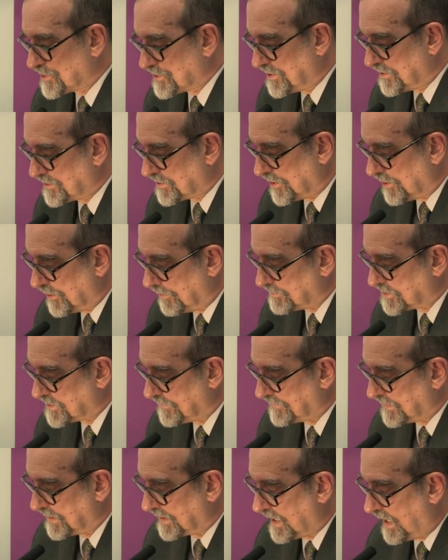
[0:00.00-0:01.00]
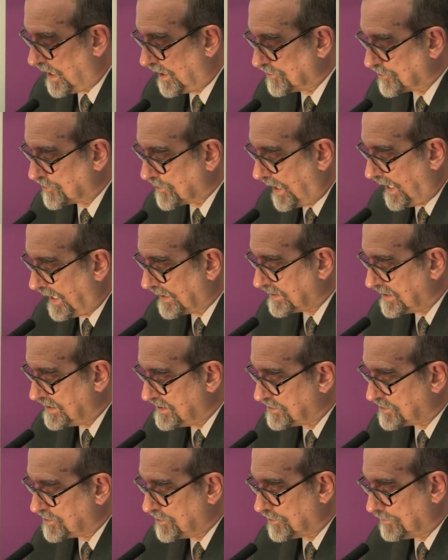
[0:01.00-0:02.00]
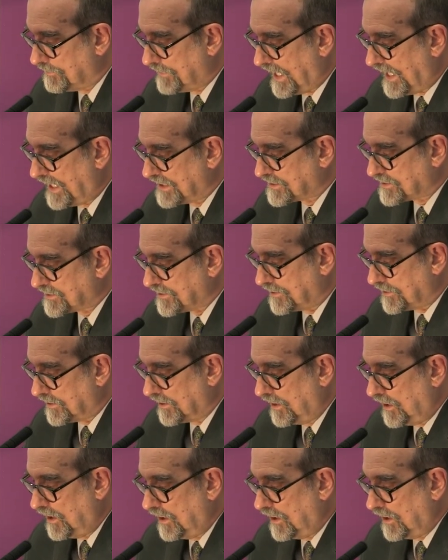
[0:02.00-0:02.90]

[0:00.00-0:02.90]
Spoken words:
the terms of the contract is your master,